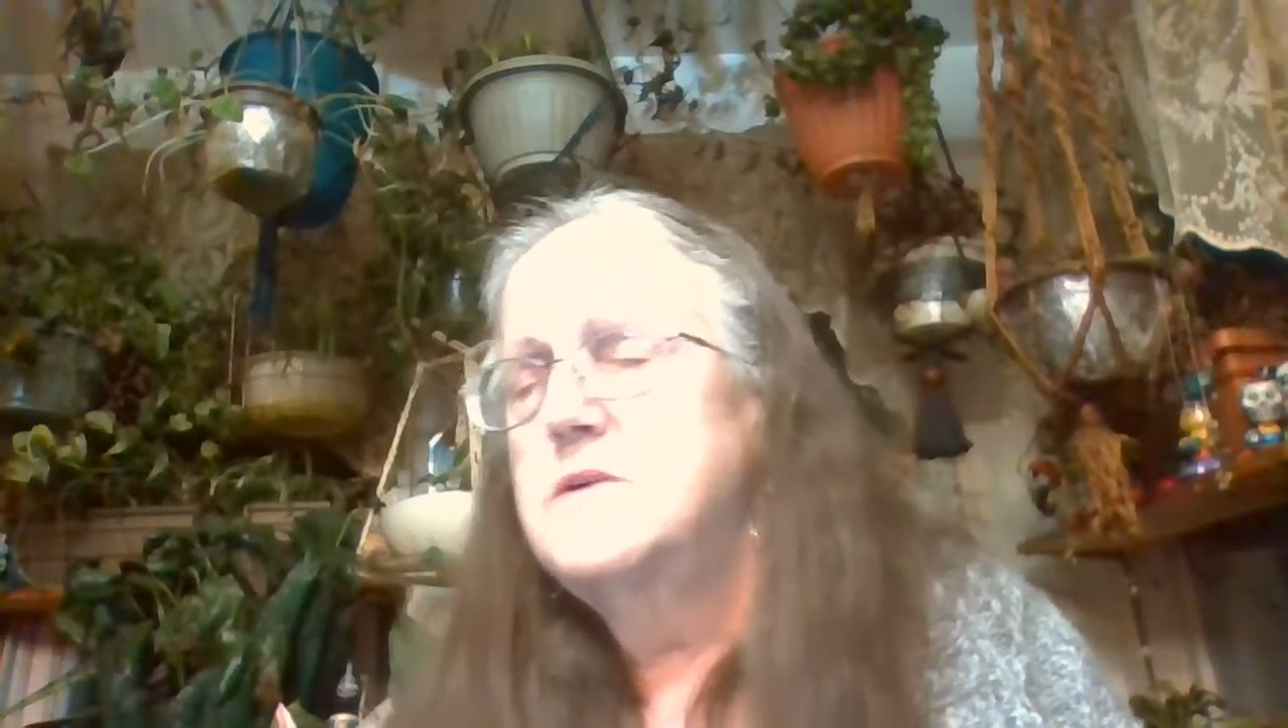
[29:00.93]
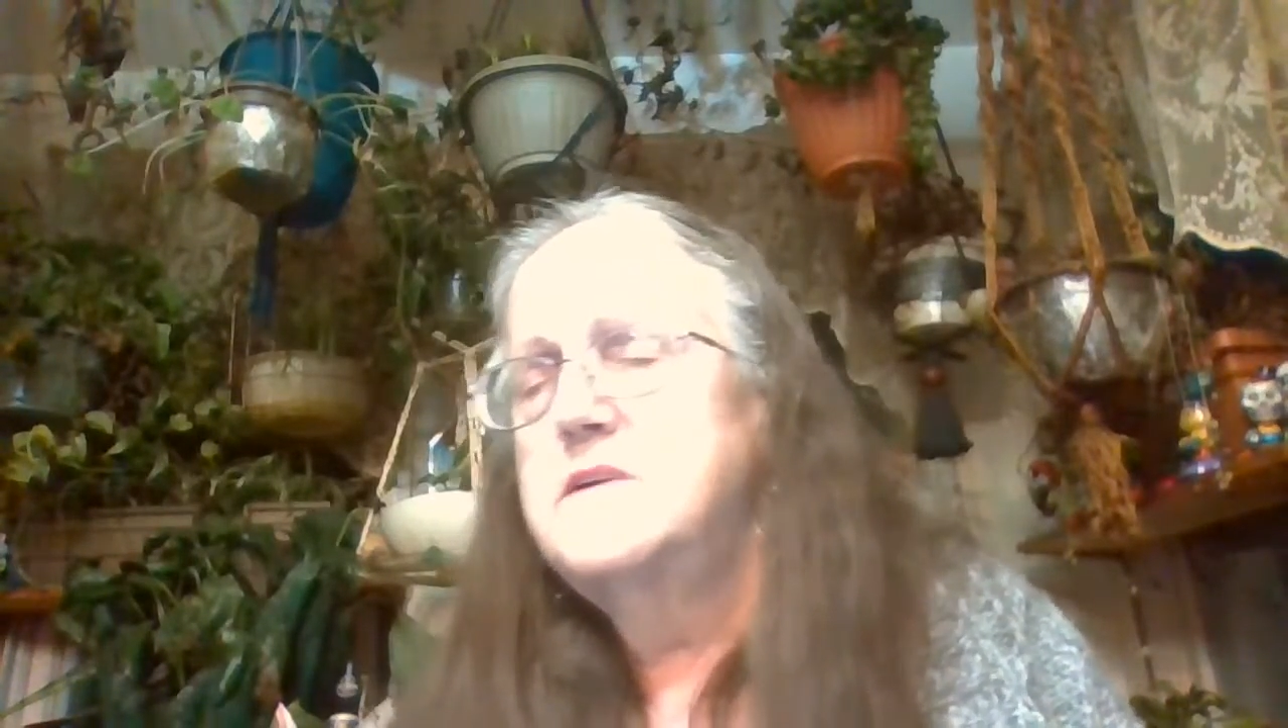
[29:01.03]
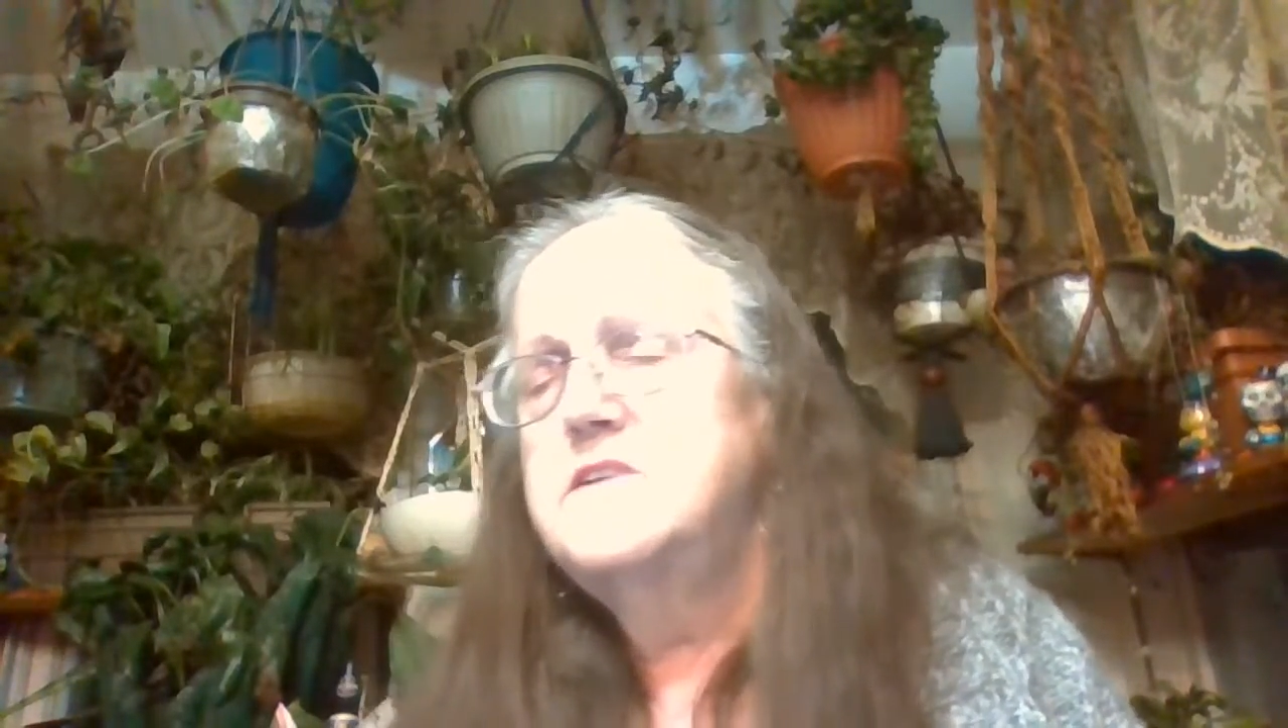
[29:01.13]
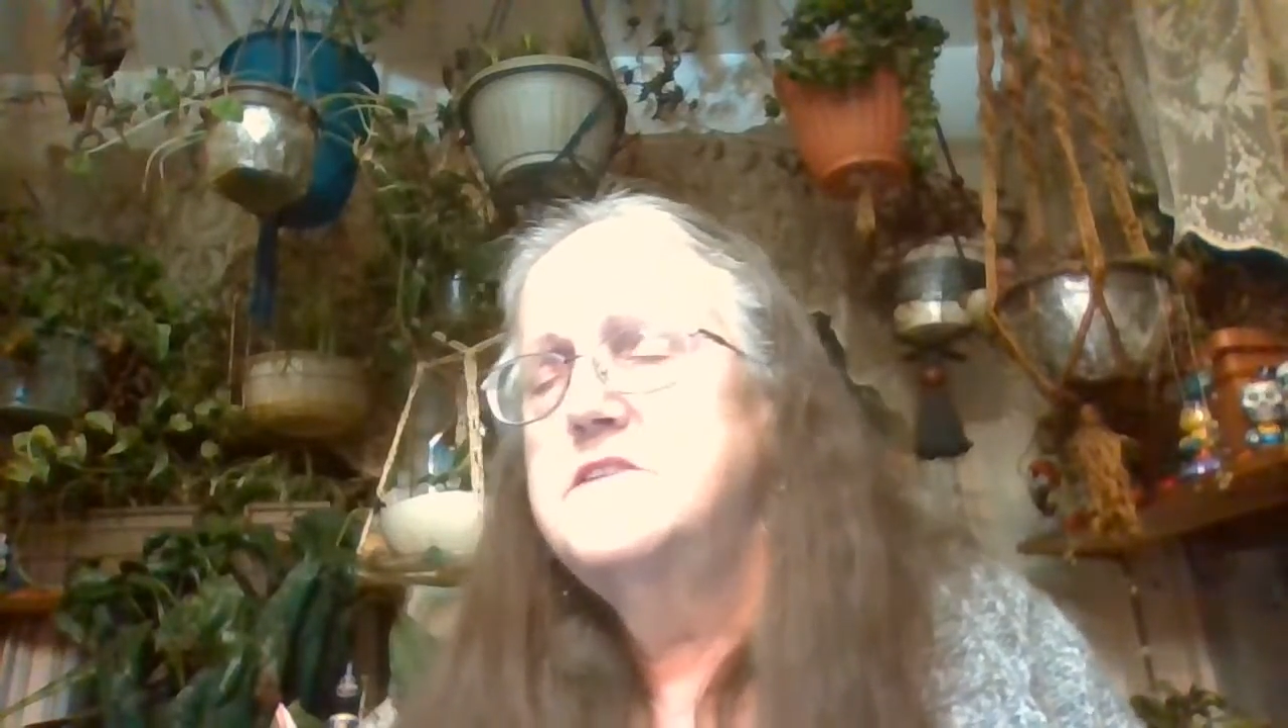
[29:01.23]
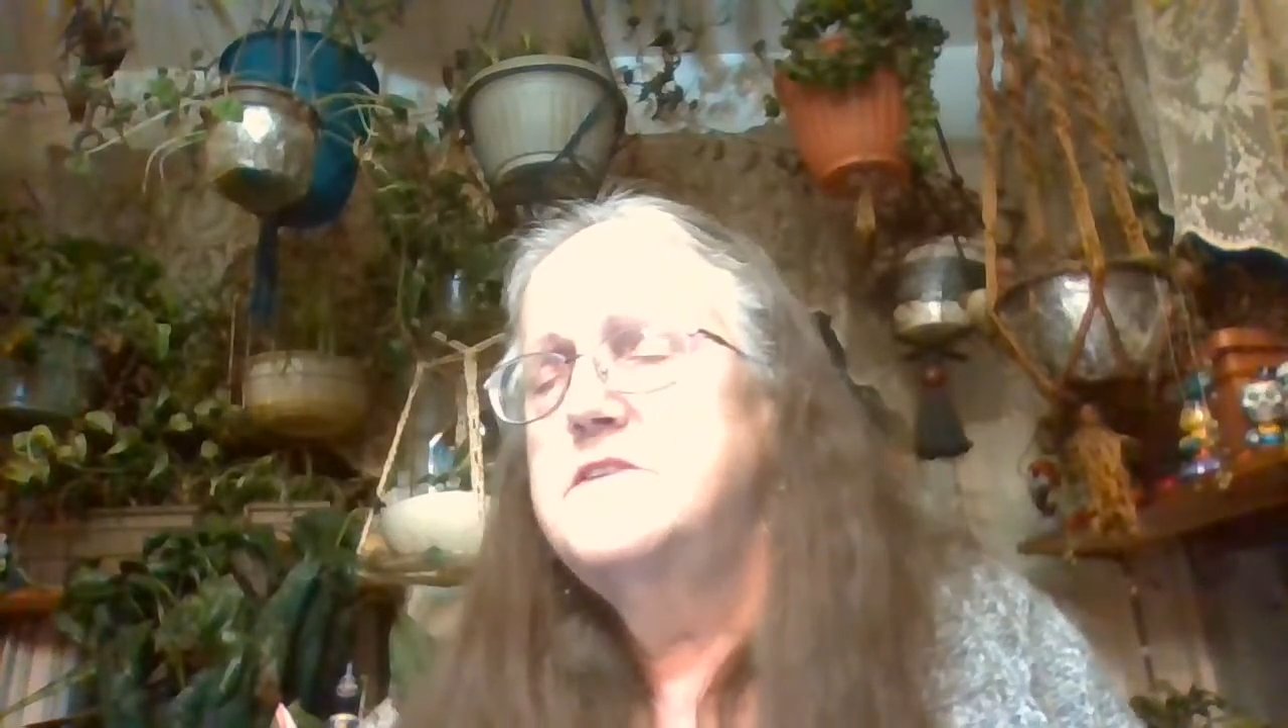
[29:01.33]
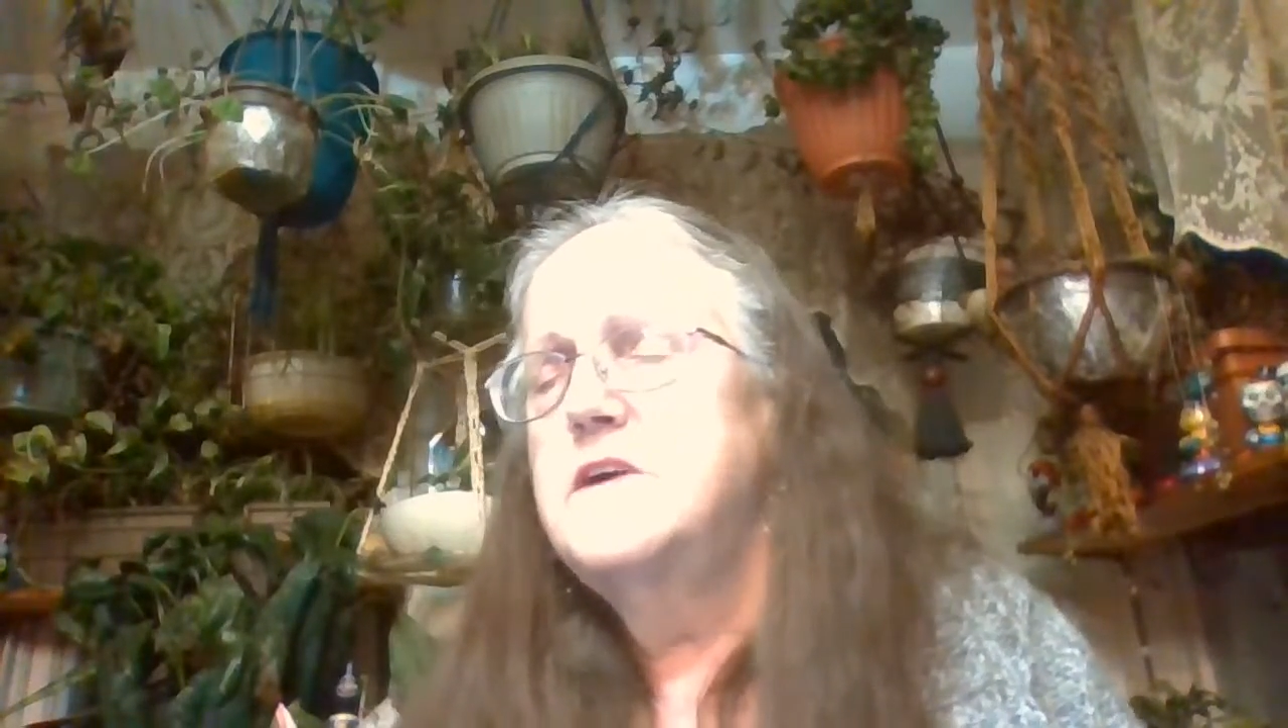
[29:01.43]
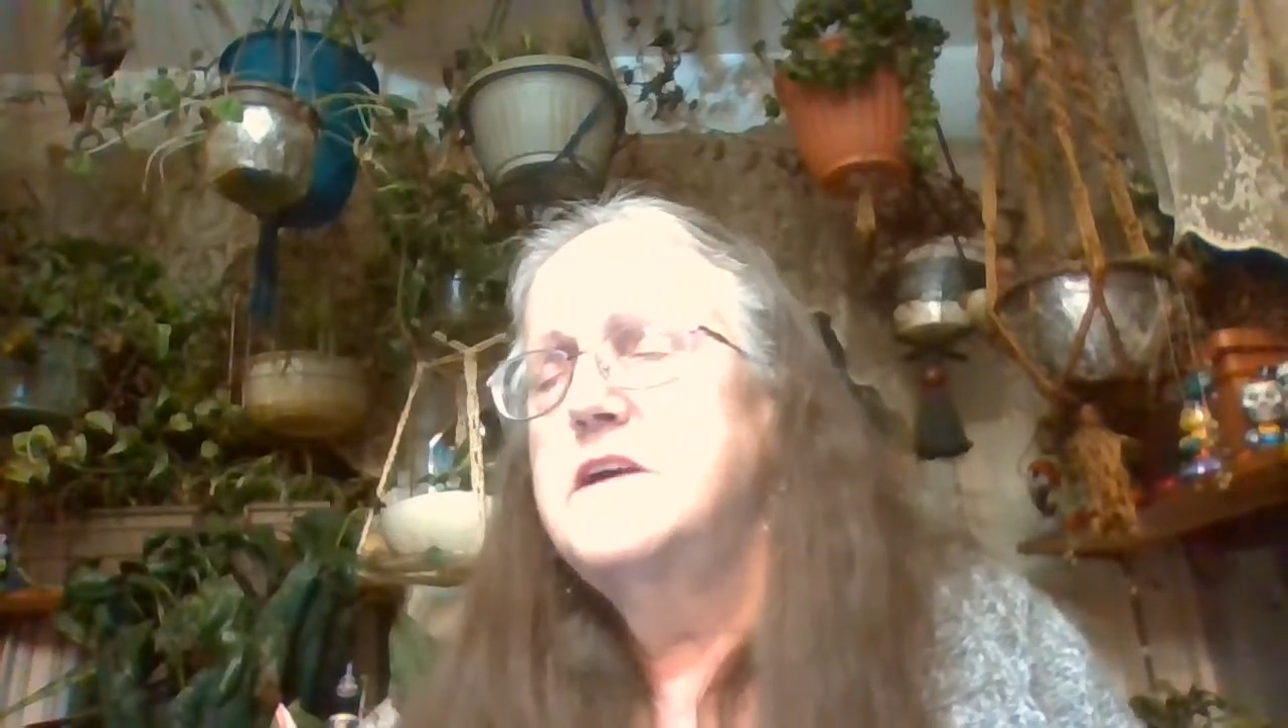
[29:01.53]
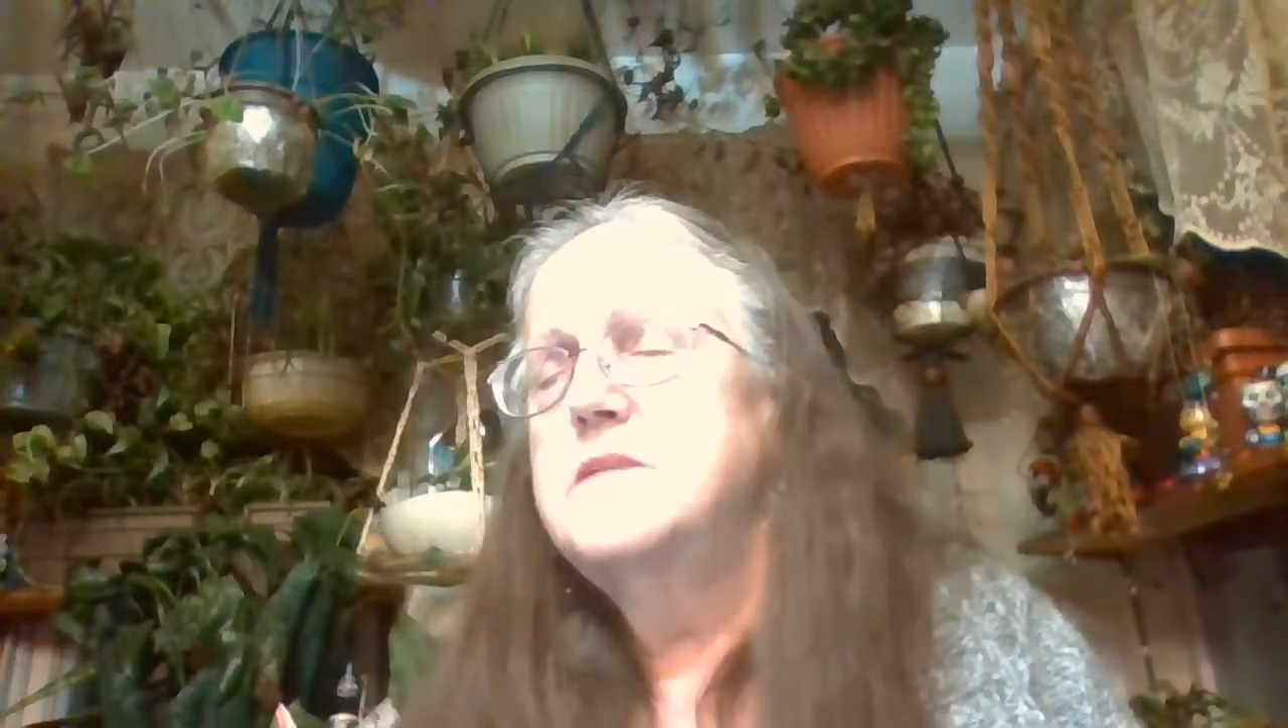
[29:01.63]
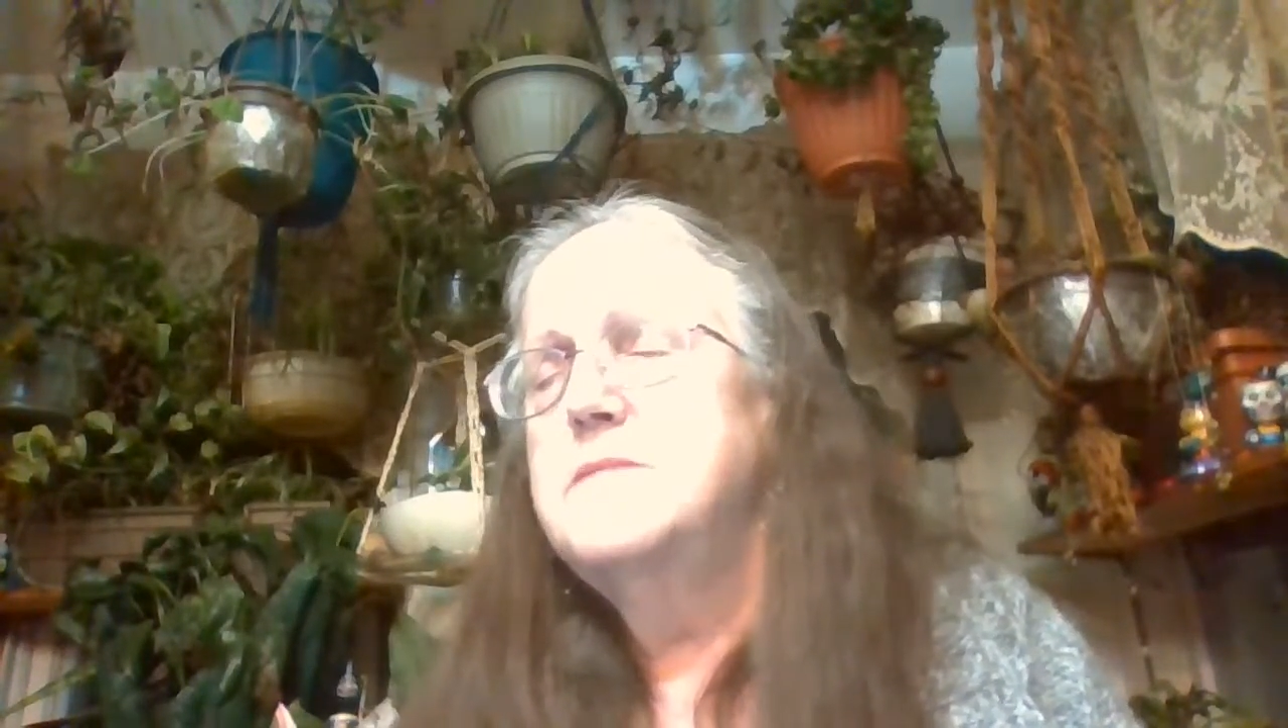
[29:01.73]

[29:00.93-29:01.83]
and just trying to